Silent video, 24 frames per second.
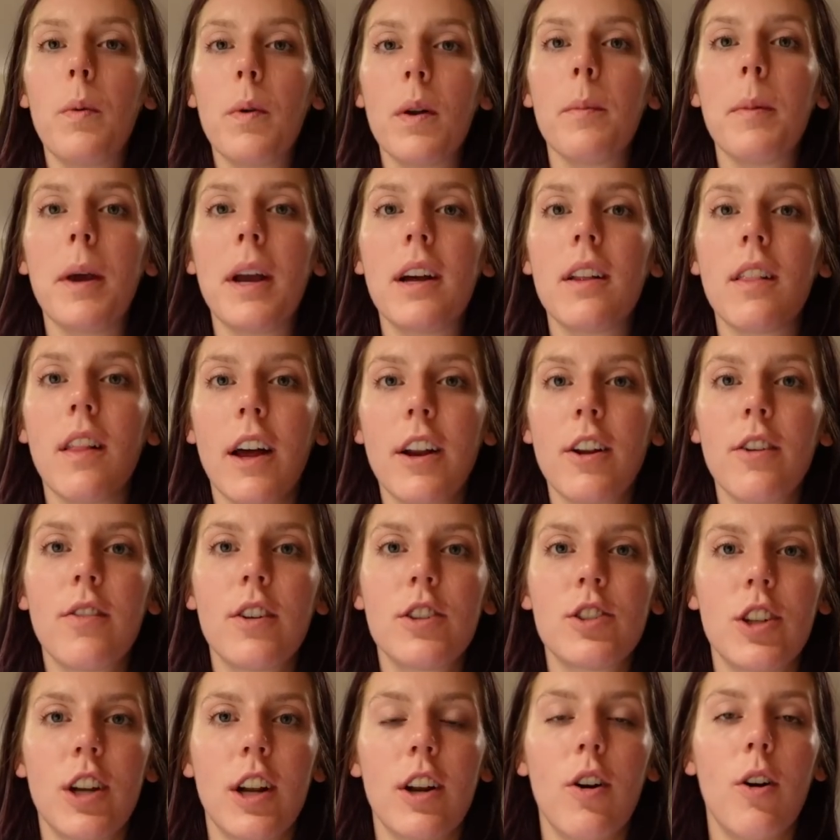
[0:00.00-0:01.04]
want to make a lighter
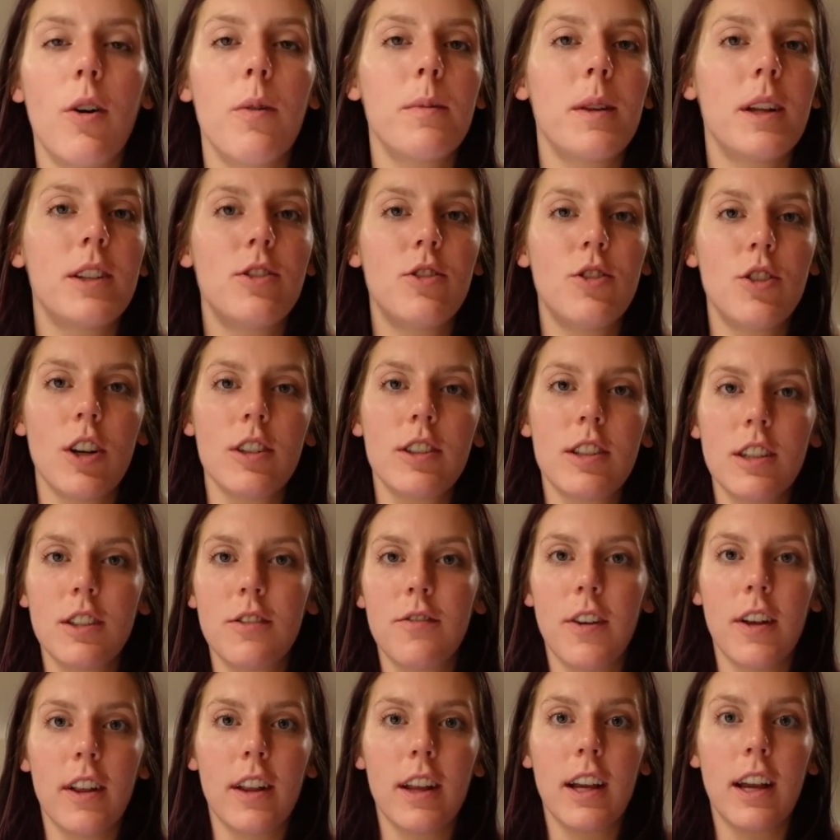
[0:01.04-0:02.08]
version at home that's just as
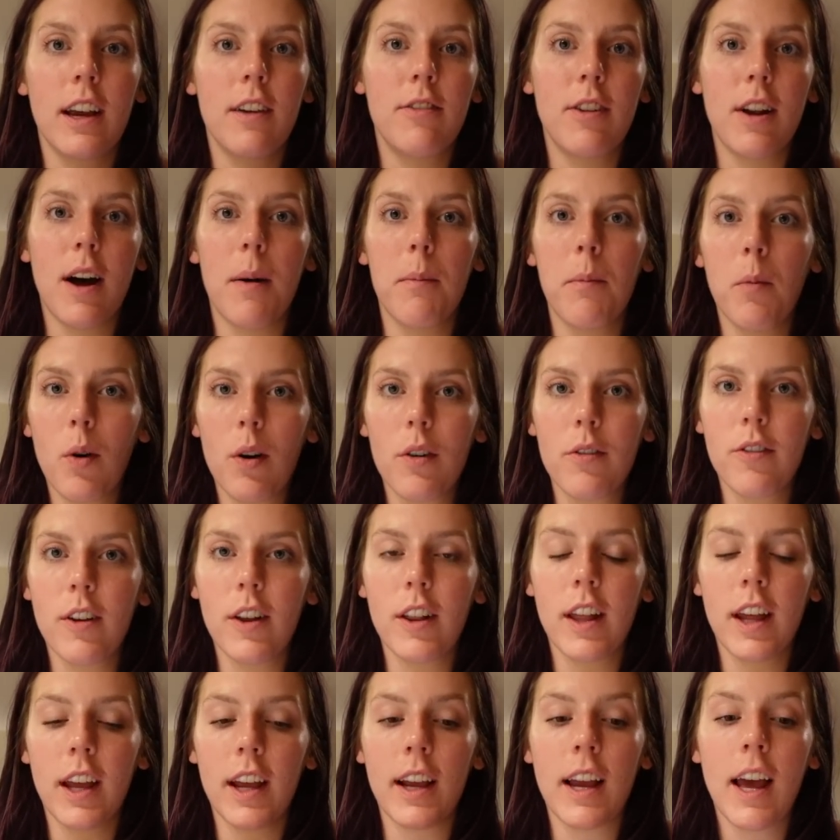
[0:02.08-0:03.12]
filling, if not more
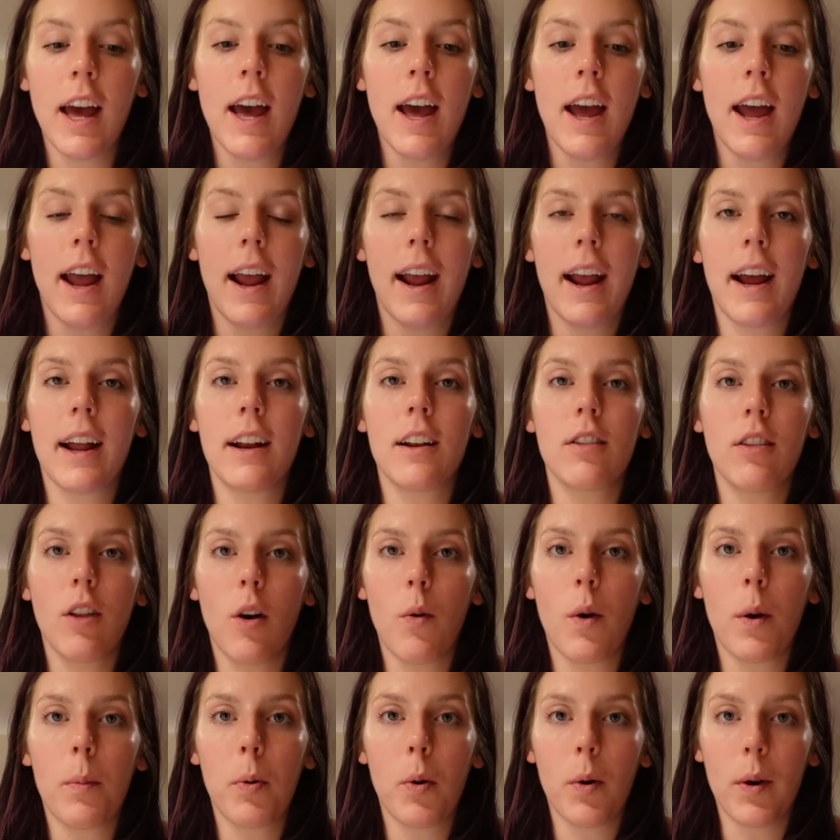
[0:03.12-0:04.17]
filling, and
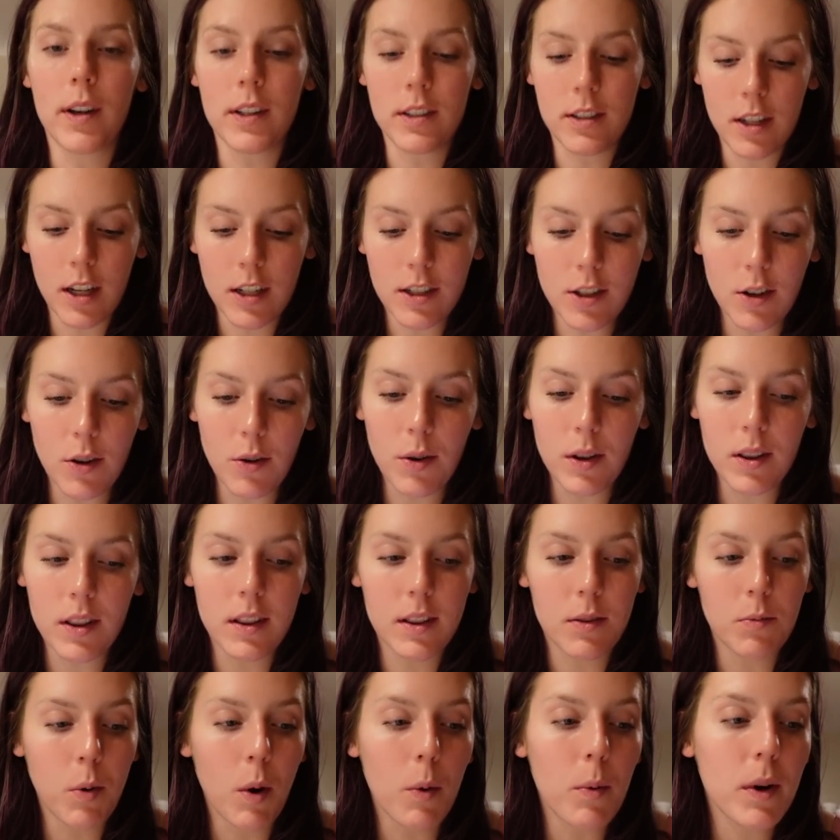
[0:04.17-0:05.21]
lower points. So
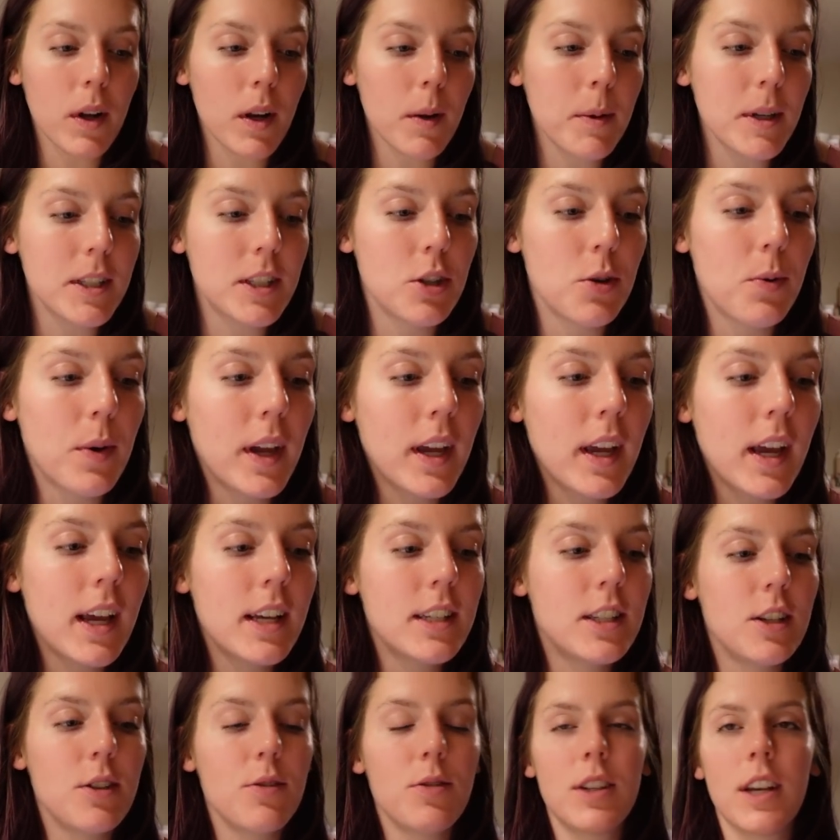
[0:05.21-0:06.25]
what we're going to be doing
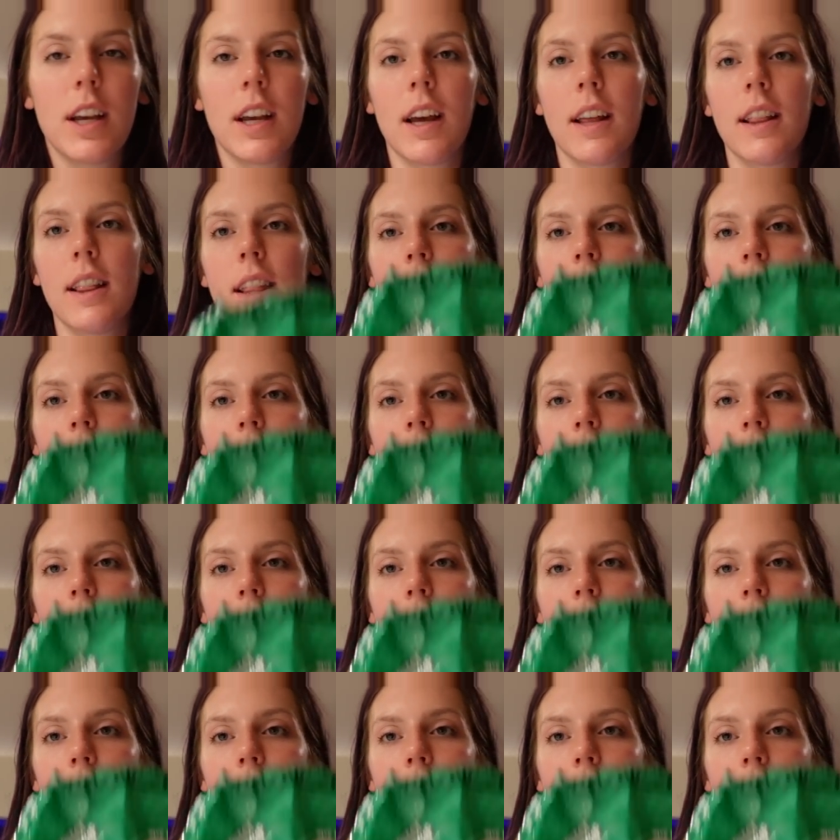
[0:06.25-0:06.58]
is using